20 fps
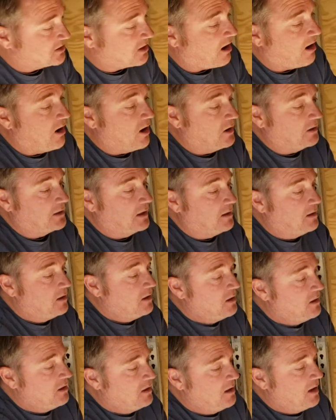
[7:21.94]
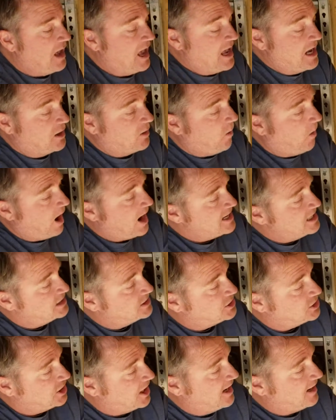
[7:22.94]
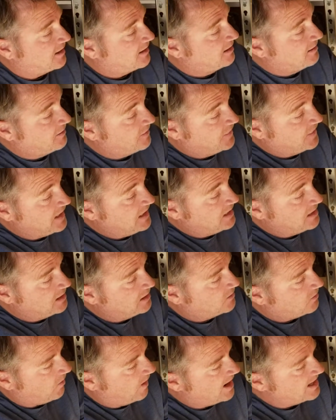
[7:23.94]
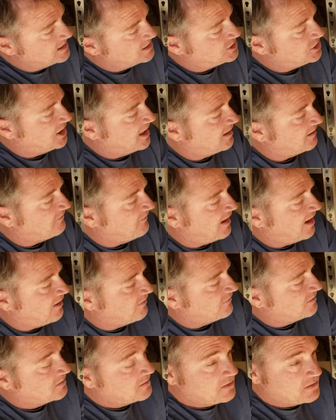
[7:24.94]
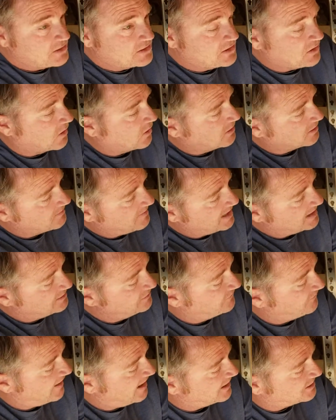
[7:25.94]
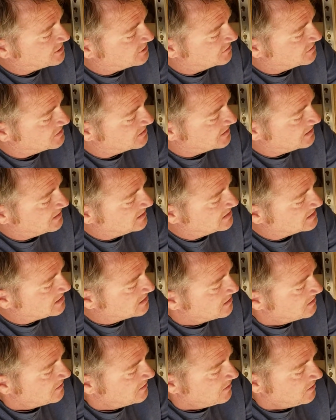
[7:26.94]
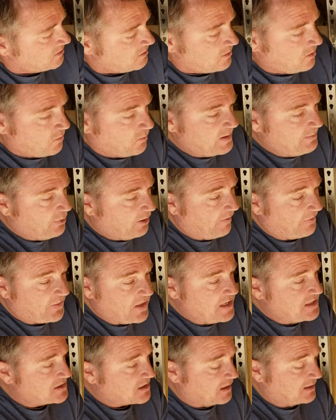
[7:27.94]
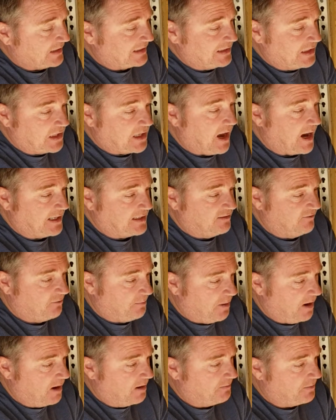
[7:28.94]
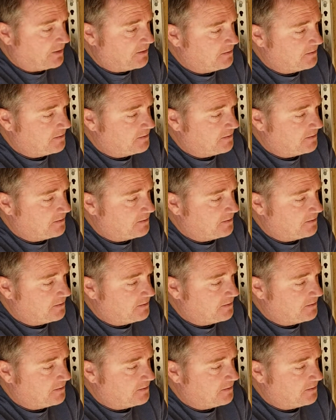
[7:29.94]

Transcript: called a quiet check, the quiet check valve. Zoller manufactures these. We put these on any kind of pump.